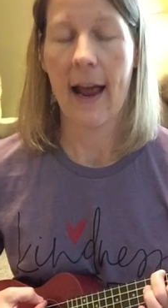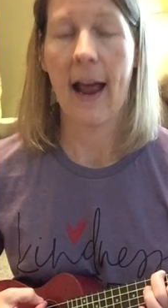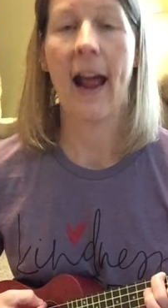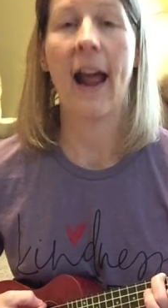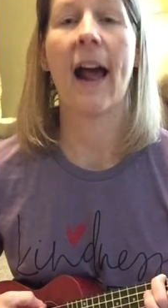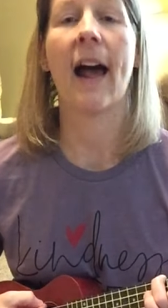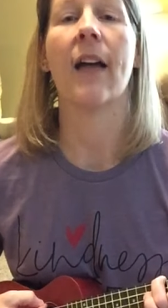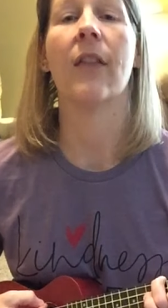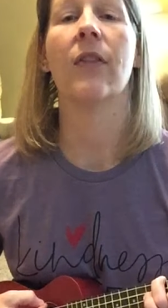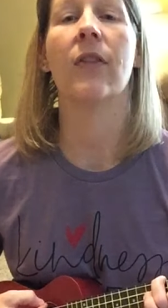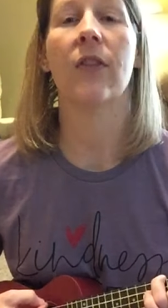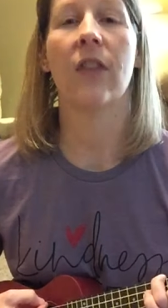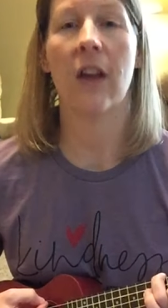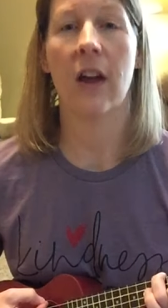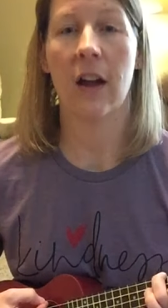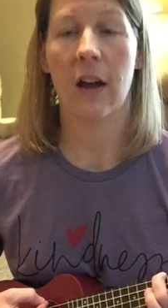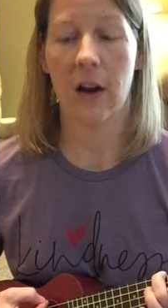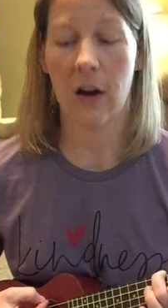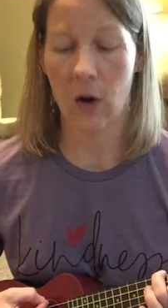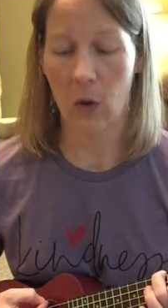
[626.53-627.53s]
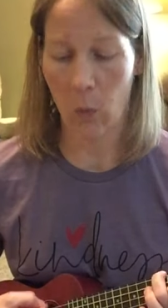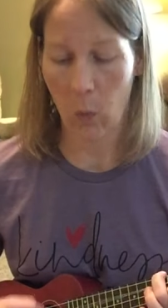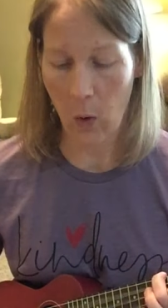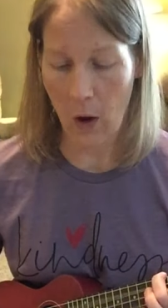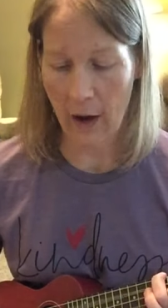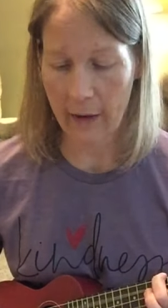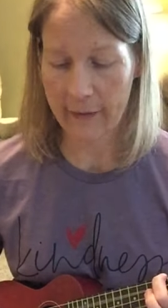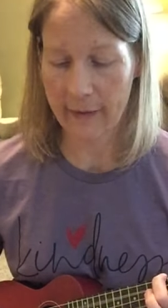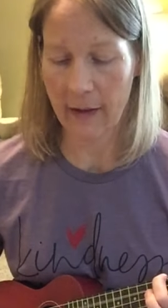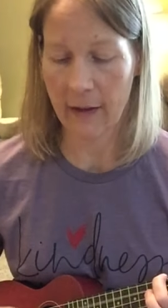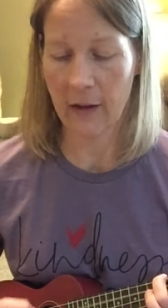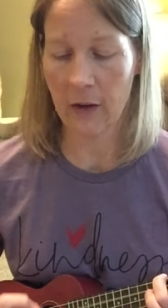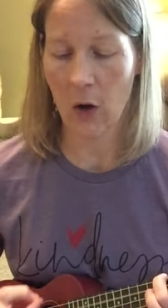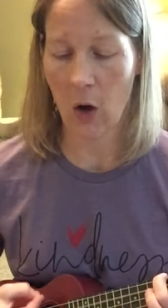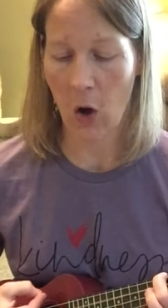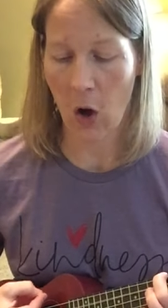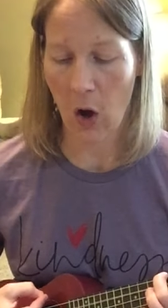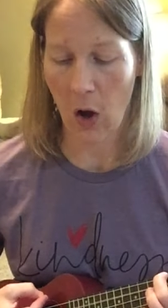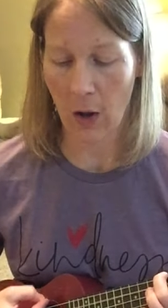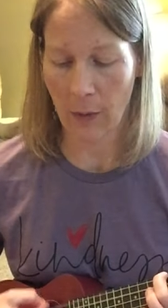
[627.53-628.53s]
And there was an
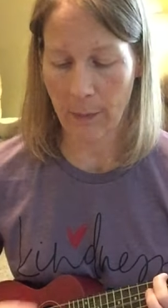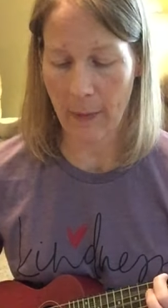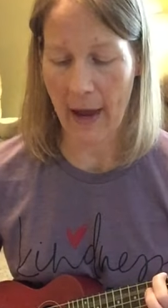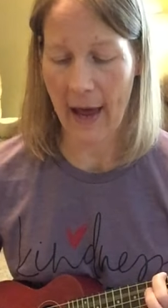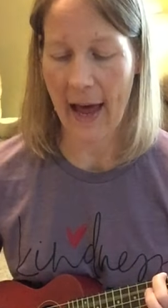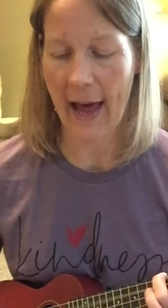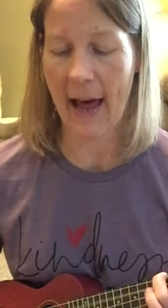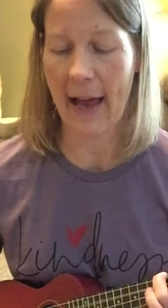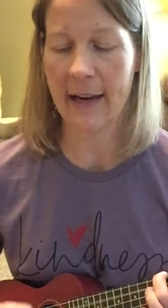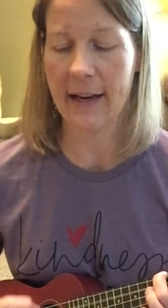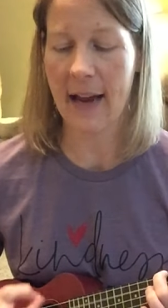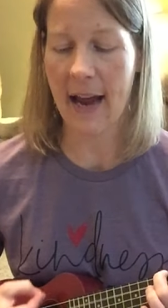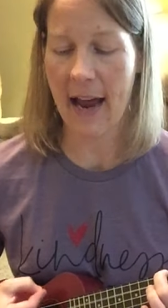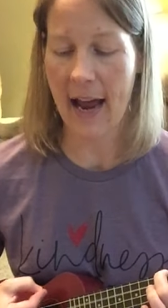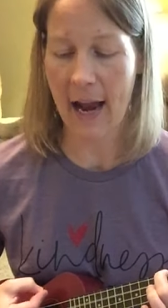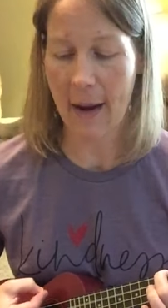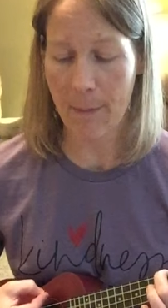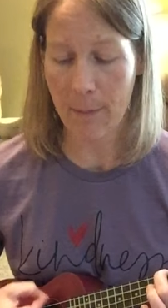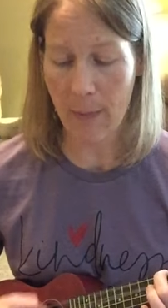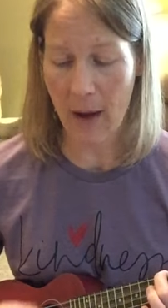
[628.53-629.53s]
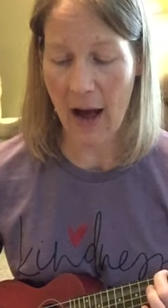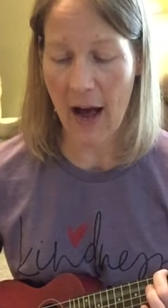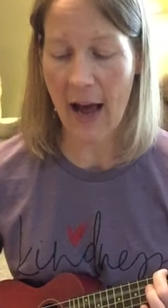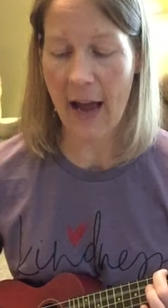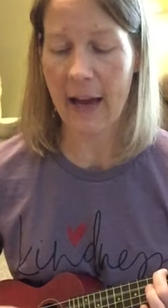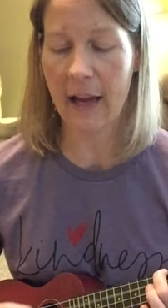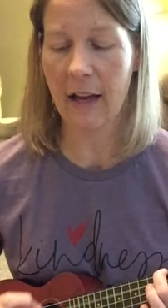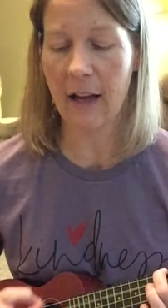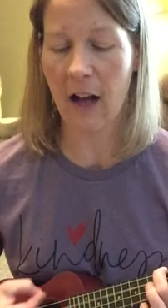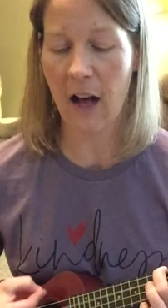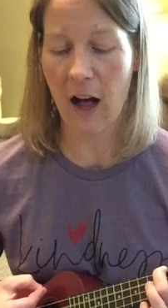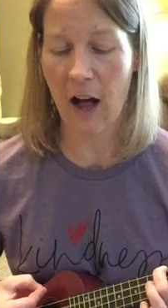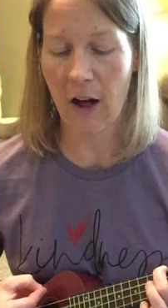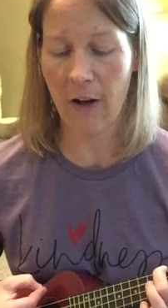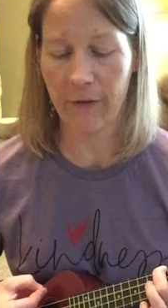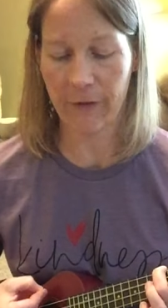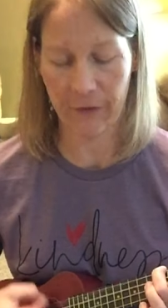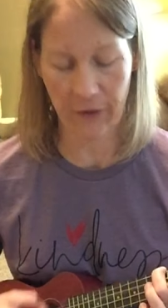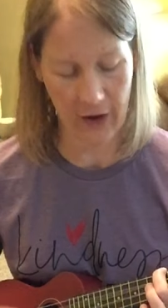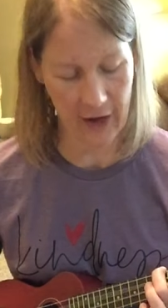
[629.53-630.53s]
old man named
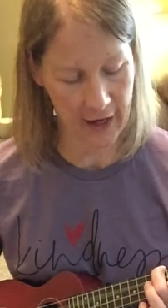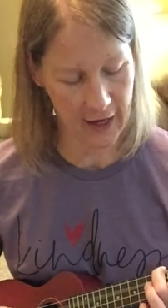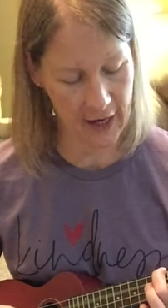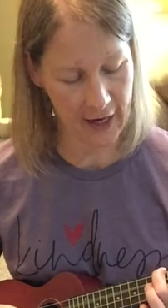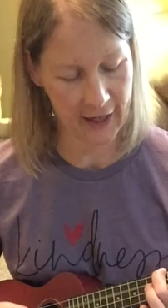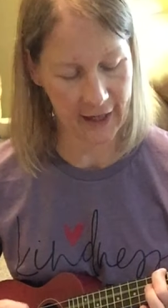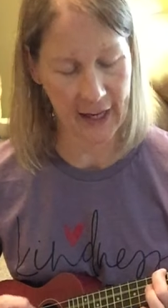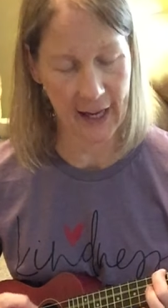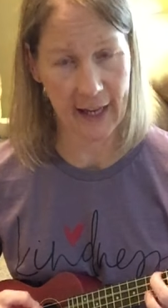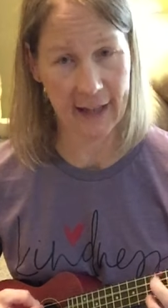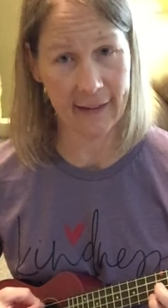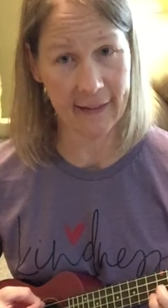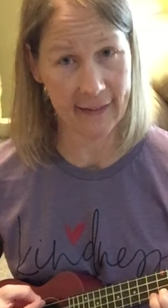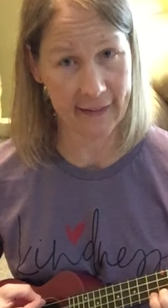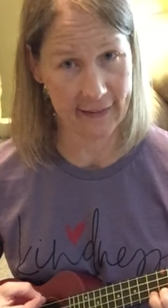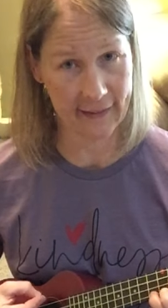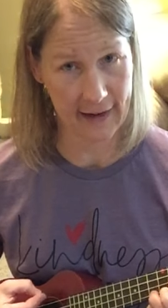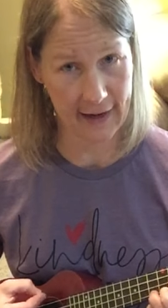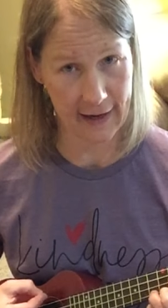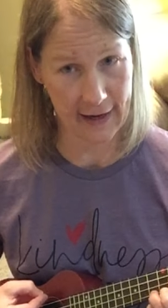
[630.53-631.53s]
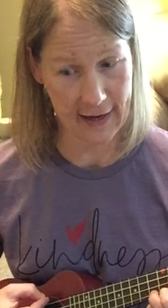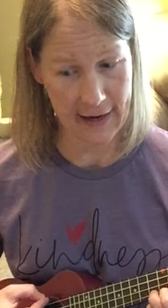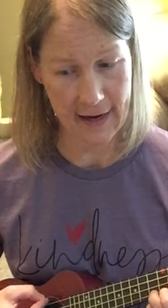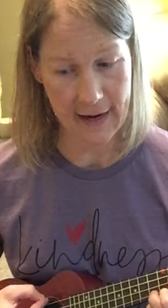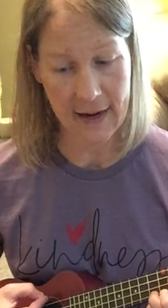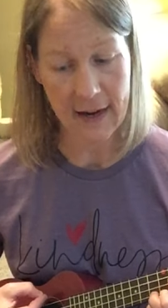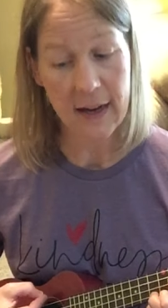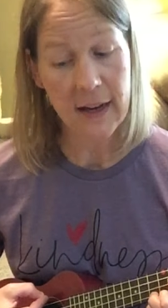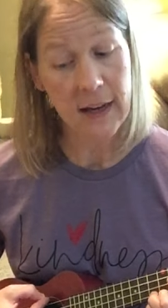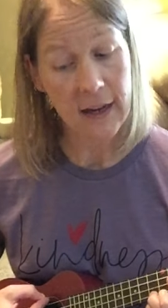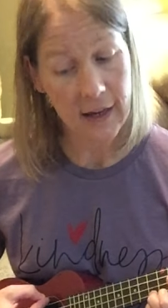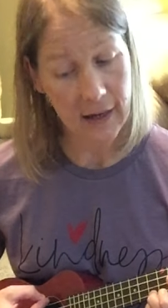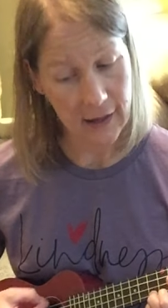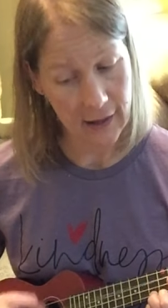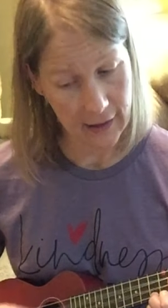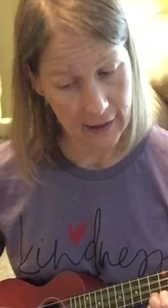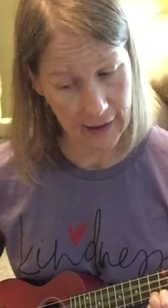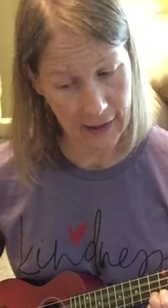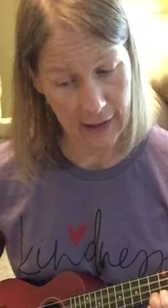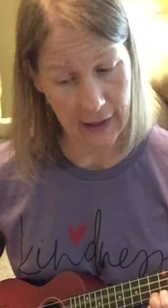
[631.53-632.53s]
Michael Finnegan. See?
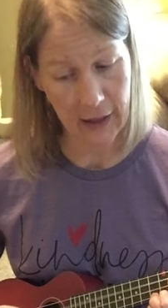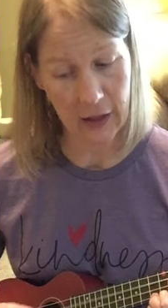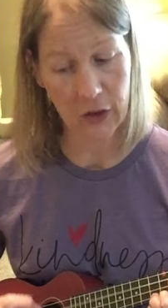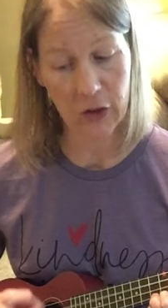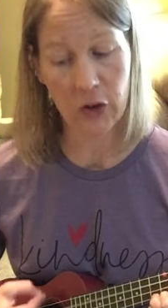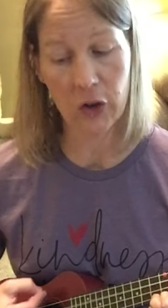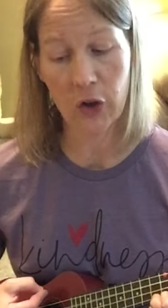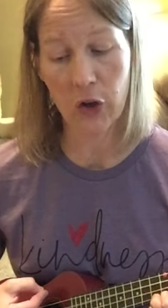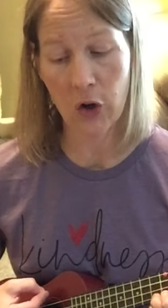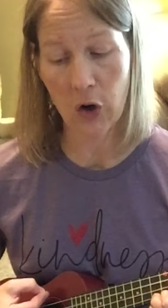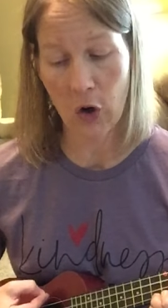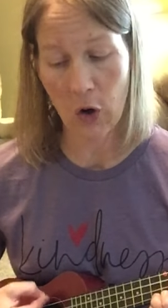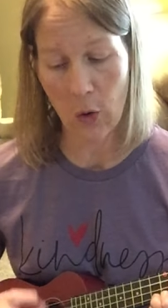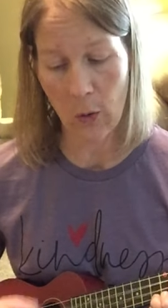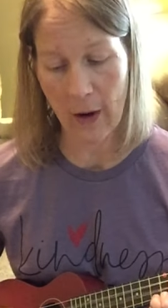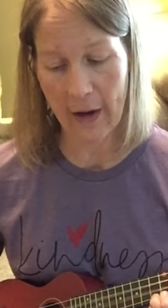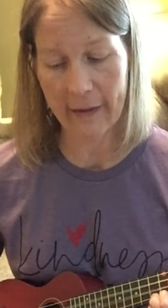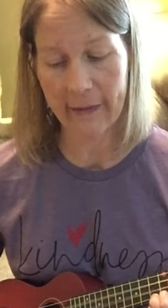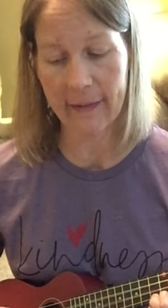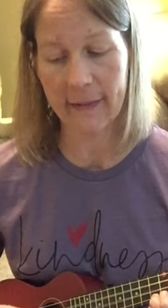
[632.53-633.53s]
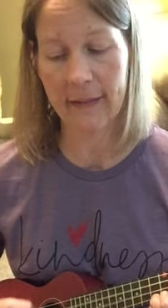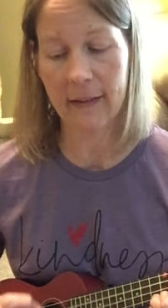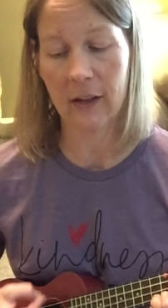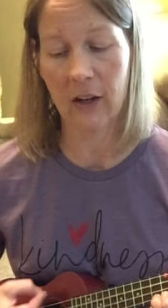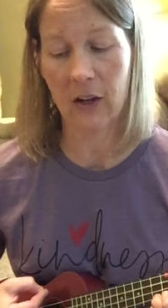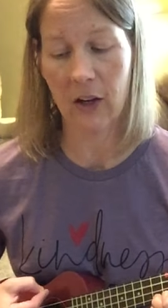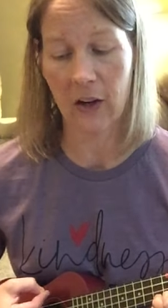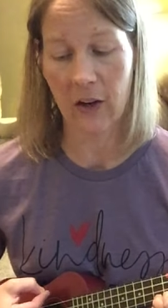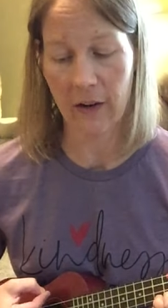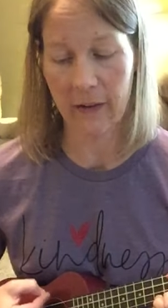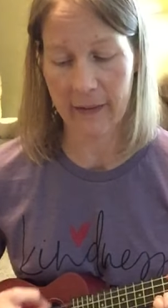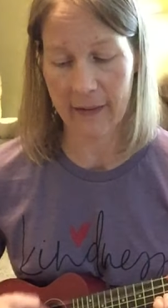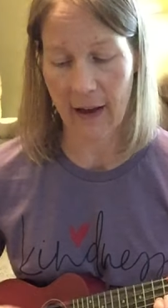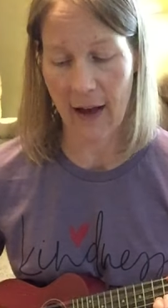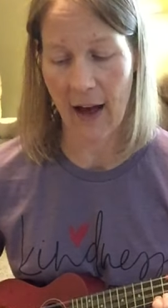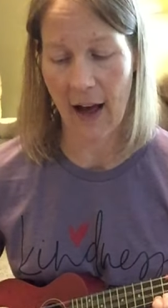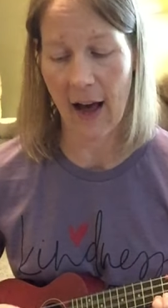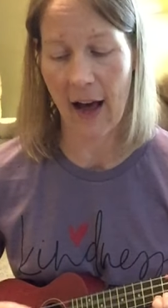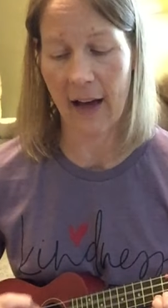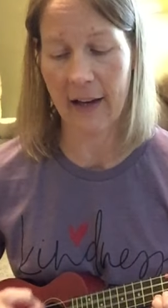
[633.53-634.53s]
He grew whiskers
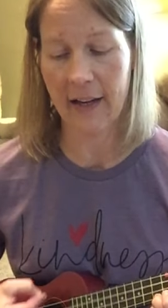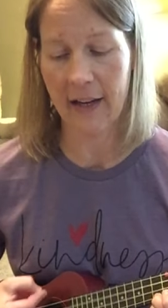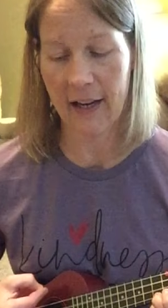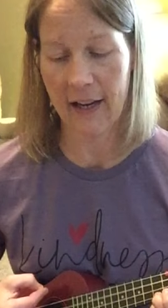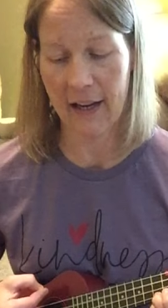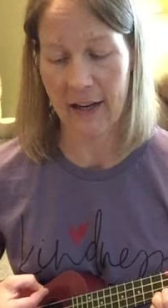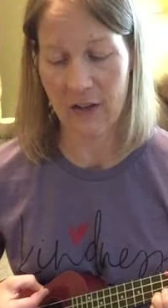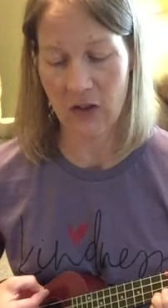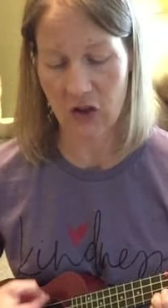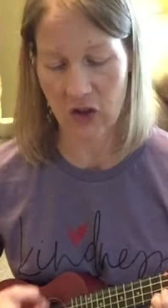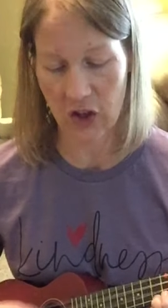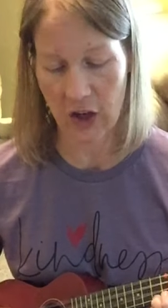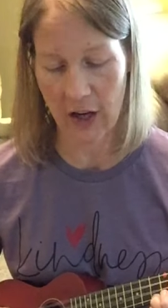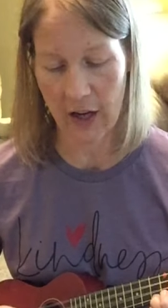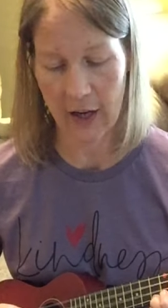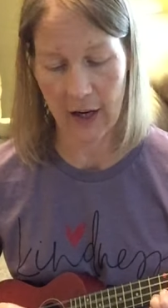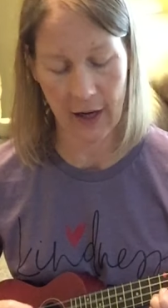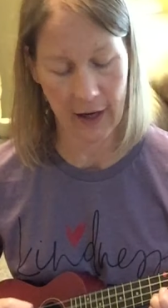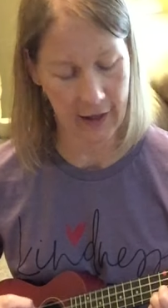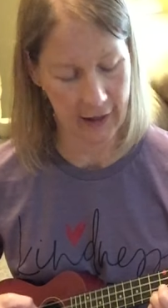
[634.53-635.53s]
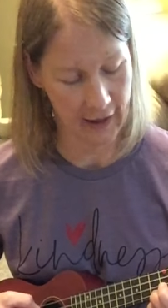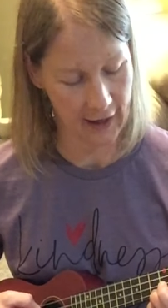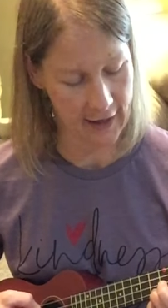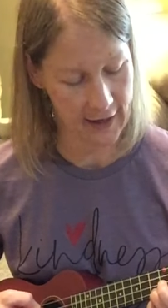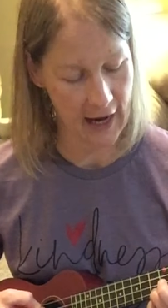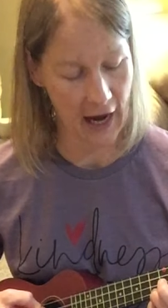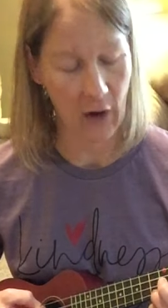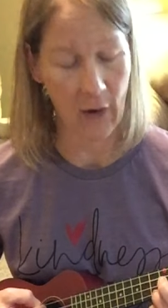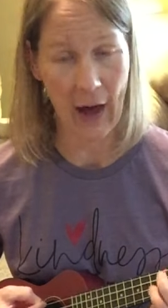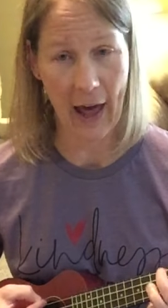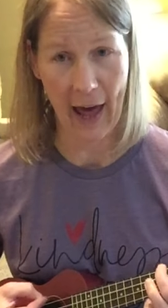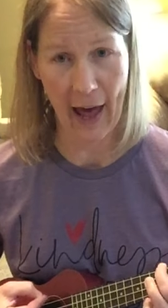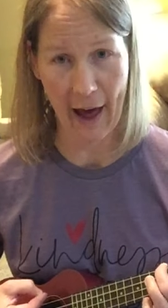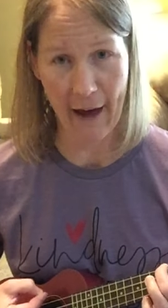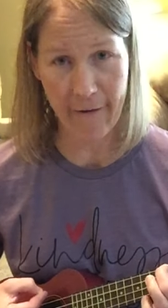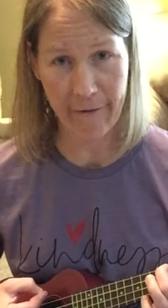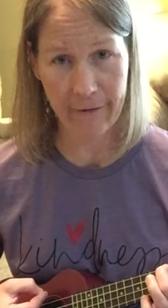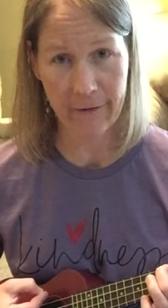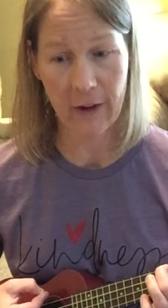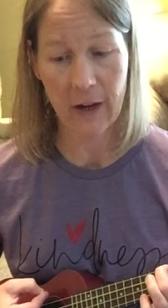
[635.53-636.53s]
on his chin again. Now
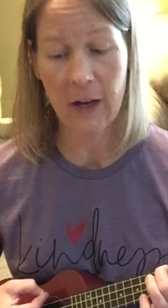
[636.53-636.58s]
F.